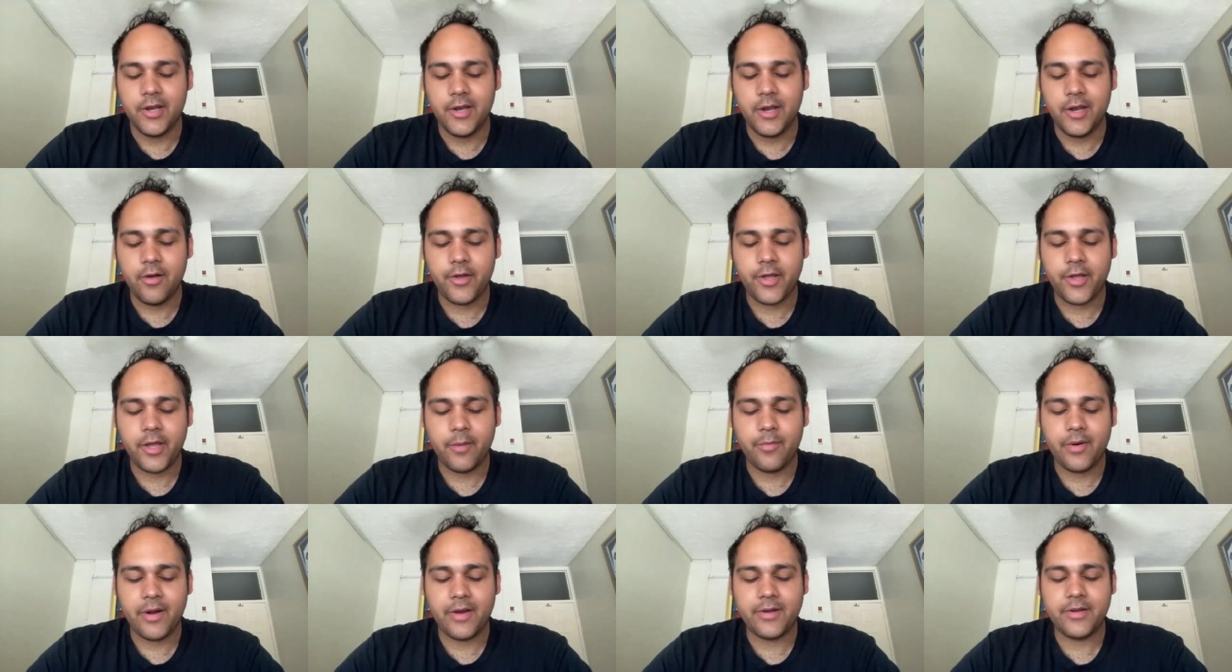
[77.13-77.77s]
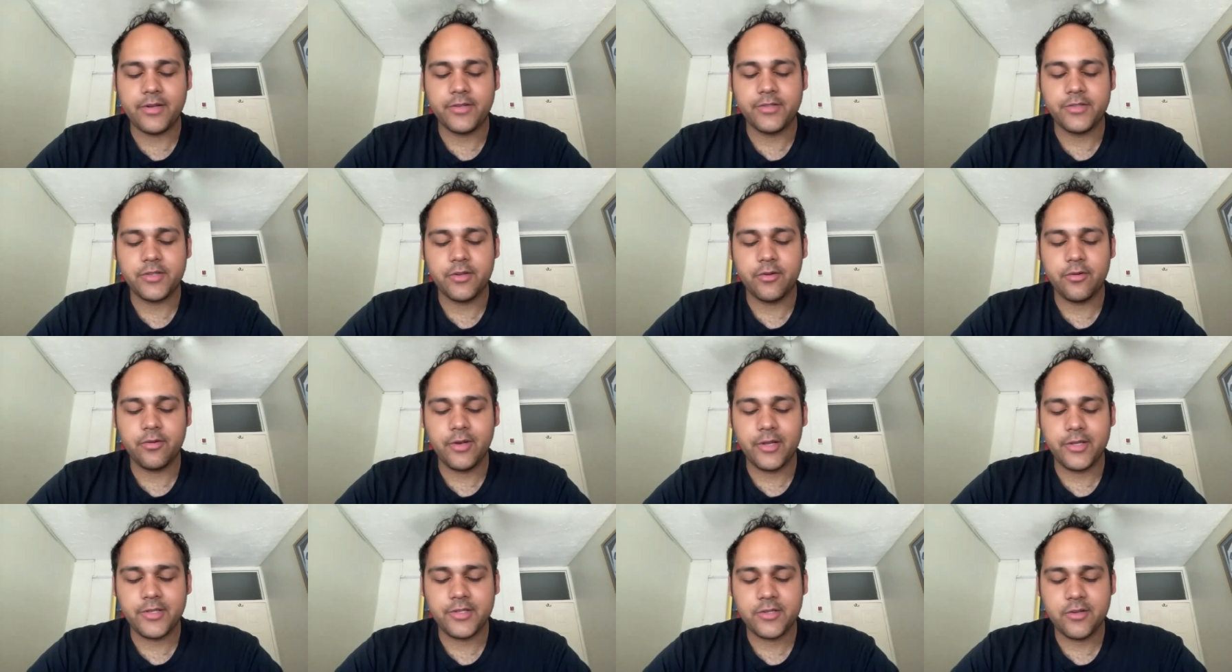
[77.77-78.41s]
Okay, Brandon.
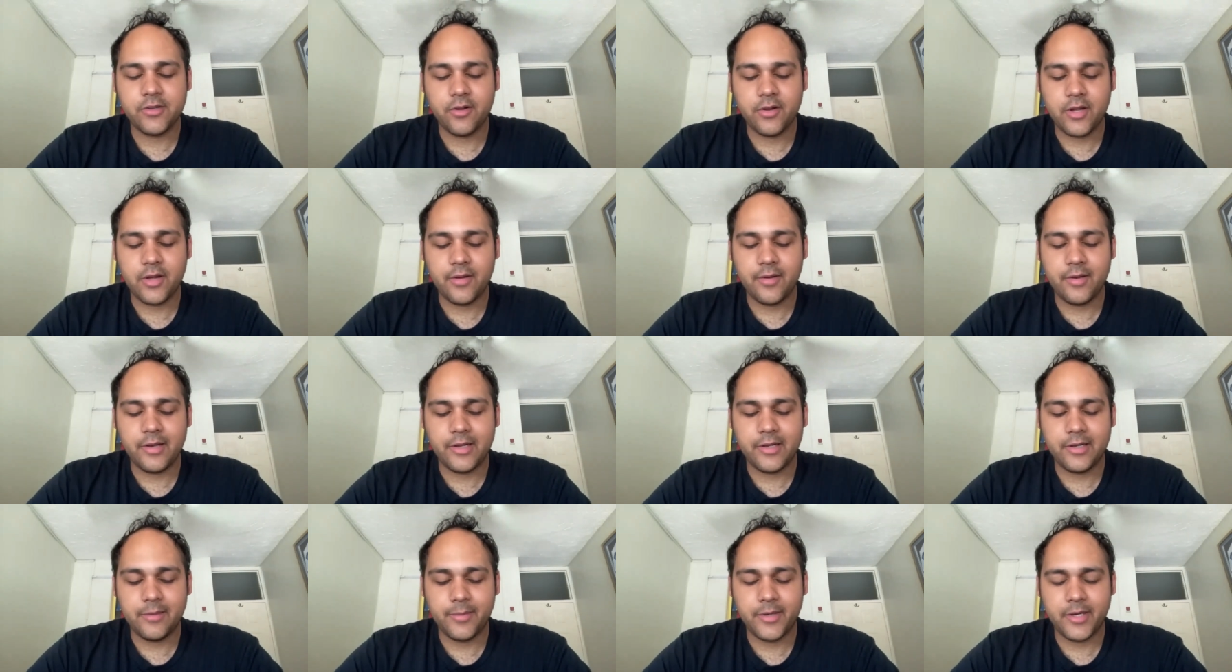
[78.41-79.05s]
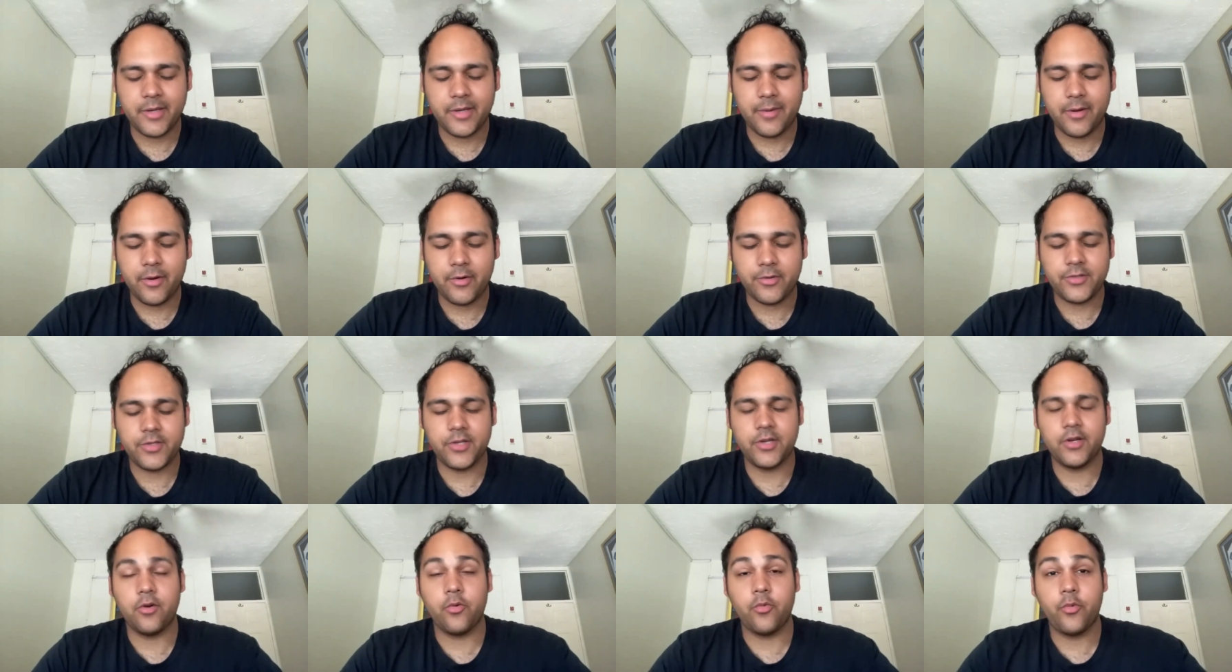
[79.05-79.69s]
So let's talk a little bit
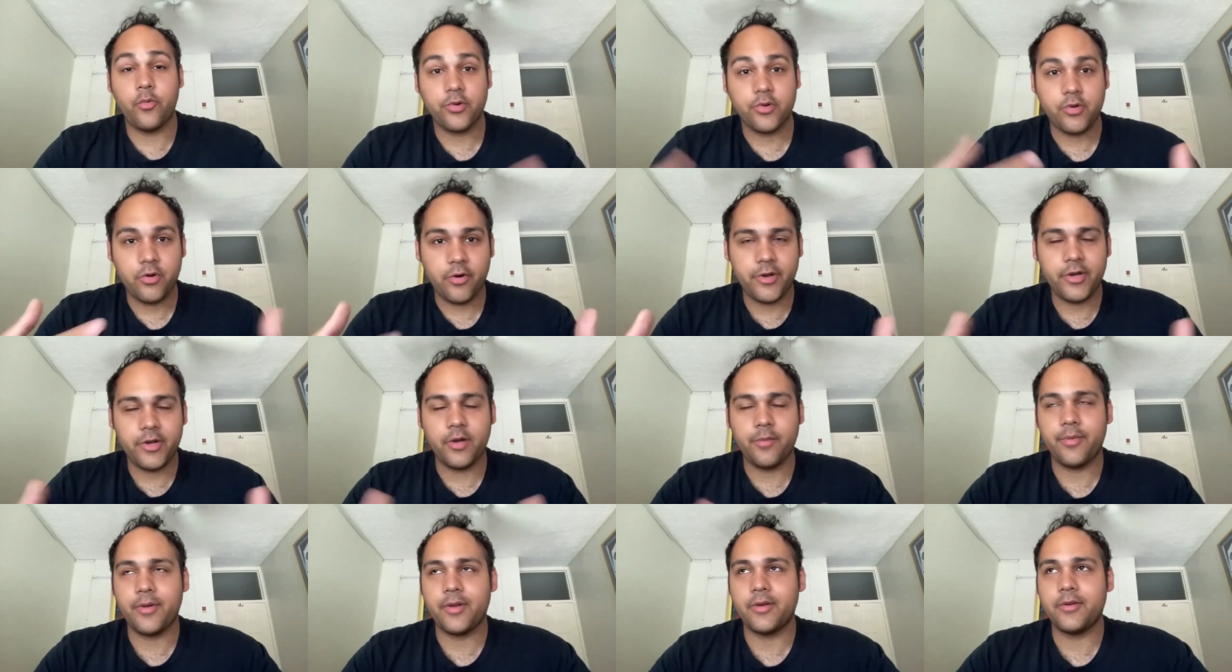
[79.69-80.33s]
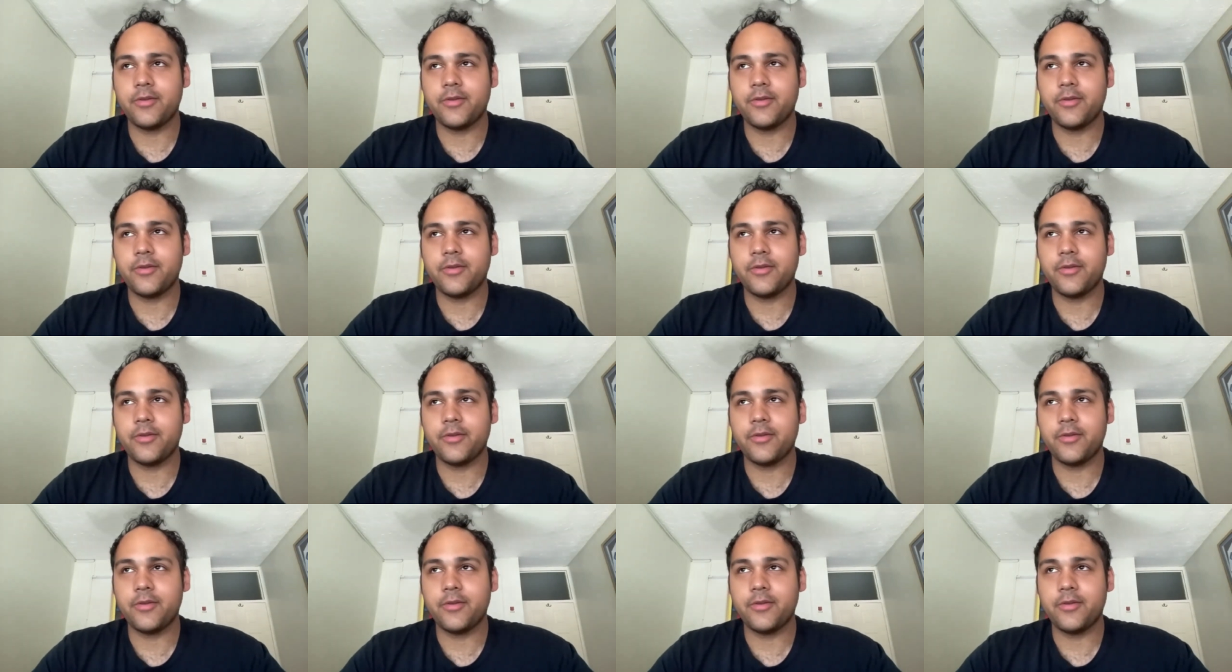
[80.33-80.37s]
about you know growing up.